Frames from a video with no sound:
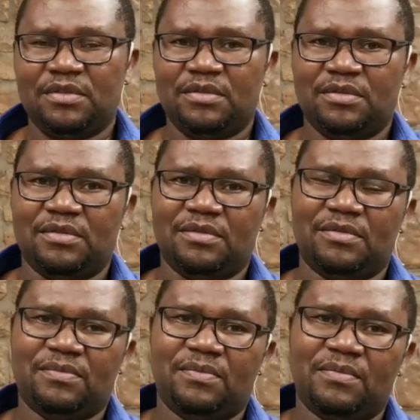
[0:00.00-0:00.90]

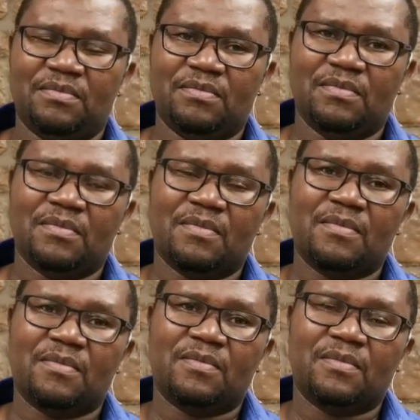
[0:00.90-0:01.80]

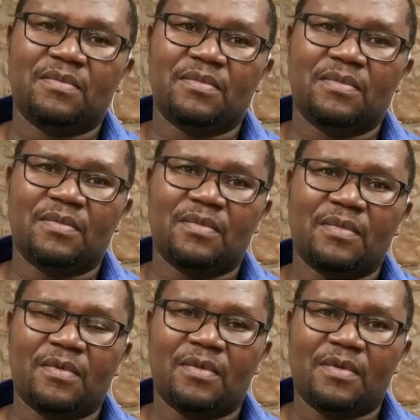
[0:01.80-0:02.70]

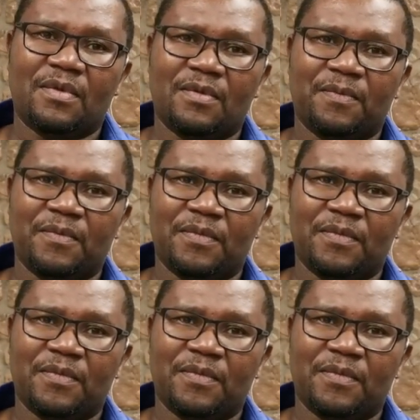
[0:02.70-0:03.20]
(silence)